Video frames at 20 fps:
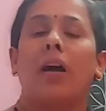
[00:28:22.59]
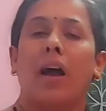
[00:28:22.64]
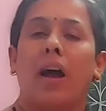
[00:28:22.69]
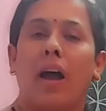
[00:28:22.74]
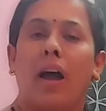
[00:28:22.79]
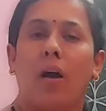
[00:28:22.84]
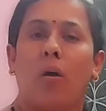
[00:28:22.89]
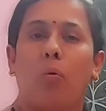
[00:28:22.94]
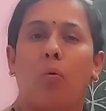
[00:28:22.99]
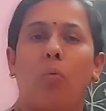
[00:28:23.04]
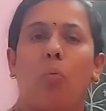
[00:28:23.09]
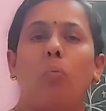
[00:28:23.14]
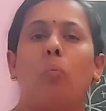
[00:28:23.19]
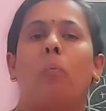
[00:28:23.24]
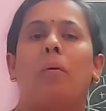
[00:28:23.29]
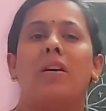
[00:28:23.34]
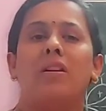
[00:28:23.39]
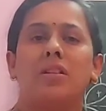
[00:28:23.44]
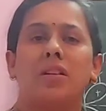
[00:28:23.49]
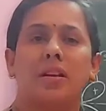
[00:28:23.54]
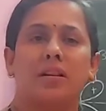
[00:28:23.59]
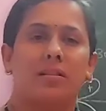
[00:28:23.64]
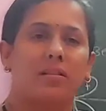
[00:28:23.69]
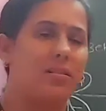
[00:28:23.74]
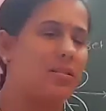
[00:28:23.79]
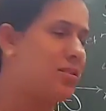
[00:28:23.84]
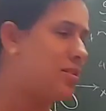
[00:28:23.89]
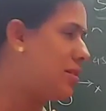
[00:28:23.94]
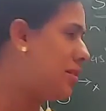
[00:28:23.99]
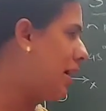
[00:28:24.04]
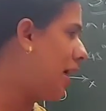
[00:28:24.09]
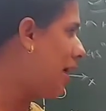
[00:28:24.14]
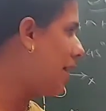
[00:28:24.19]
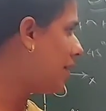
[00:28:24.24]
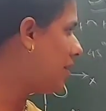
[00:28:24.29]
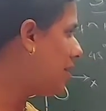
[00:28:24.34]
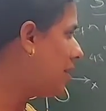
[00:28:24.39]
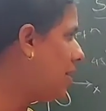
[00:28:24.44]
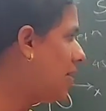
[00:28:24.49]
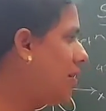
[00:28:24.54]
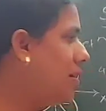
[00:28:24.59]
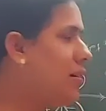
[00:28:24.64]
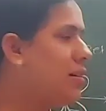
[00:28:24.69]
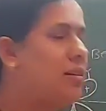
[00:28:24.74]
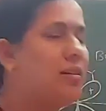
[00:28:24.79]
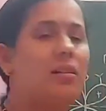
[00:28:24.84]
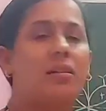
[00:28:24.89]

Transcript: have much energy than the